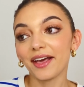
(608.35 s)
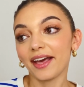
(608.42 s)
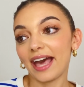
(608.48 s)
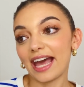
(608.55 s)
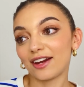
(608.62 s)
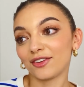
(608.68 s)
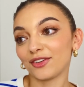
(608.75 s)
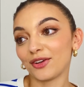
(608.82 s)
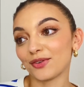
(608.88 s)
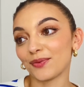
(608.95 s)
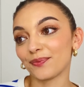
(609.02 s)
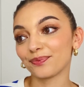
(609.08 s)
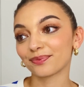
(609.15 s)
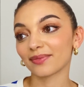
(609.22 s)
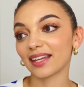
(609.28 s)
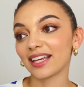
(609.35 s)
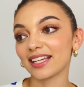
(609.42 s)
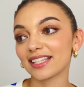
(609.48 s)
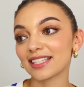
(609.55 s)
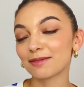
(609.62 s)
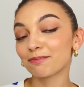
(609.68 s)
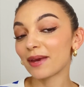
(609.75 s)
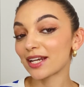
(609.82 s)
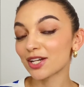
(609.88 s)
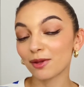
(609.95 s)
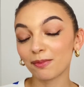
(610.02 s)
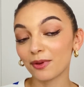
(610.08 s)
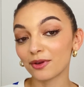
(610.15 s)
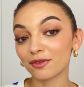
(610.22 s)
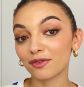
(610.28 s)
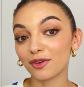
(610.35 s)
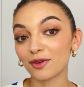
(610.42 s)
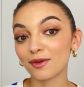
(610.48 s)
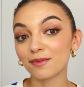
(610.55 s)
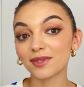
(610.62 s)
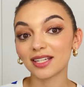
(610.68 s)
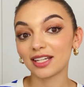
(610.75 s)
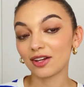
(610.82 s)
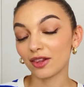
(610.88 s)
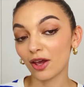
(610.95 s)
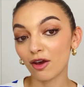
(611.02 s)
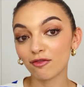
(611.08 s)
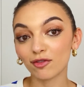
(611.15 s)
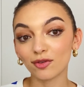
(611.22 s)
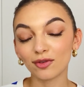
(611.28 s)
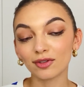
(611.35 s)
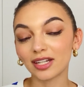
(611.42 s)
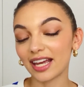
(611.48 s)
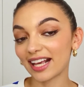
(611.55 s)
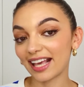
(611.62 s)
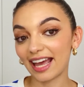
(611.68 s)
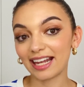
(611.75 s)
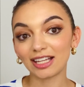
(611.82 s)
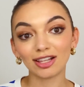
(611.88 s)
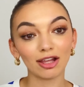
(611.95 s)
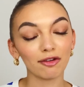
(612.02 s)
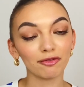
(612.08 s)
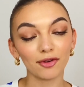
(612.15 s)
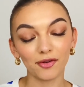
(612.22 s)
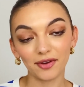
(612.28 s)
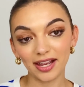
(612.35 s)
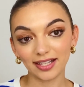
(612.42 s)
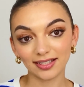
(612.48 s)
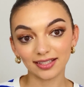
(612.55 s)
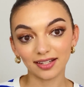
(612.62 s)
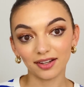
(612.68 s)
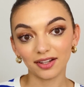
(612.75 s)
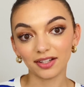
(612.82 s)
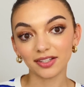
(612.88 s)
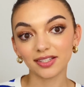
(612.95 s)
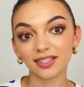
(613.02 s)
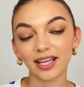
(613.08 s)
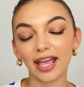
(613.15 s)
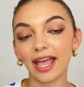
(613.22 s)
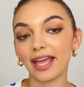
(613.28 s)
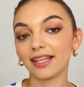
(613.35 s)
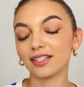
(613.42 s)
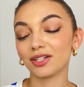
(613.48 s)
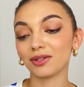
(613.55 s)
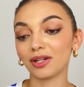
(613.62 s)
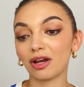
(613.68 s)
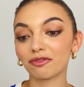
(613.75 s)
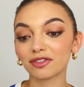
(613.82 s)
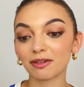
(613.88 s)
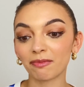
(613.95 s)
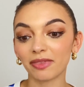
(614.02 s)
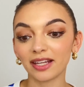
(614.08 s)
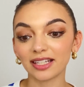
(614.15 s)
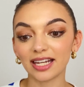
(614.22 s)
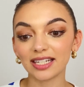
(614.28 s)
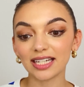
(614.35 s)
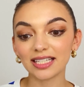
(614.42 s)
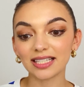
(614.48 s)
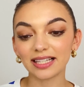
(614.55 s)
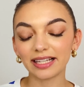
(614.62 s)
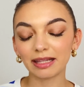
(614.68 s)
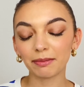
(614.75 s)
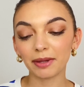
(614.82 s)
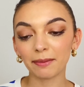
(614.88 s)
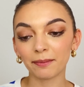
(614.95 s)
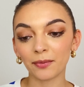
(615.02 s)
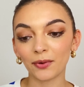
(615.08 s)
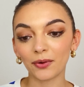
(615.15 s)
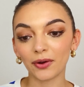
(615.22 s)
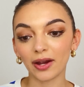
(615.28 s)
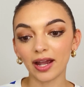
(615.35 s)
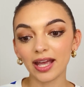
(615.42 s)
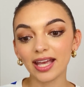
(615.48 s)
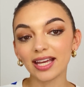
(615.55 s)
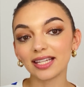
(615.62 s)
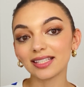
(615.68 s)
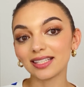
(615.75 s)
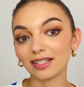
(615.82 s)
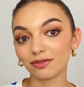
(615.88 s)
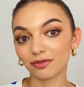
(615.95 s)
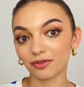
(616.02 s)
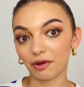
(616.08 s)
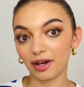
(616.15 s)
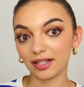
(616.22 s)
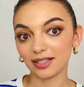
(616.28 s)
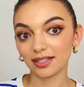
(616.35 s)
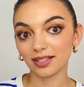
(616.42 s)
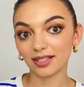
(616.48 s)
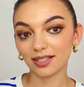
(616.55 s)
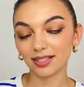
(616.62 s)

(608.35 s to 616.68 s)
I don't know, special perfumes, and you love oud, again, you love orientals, and you love something that is a little bit more different,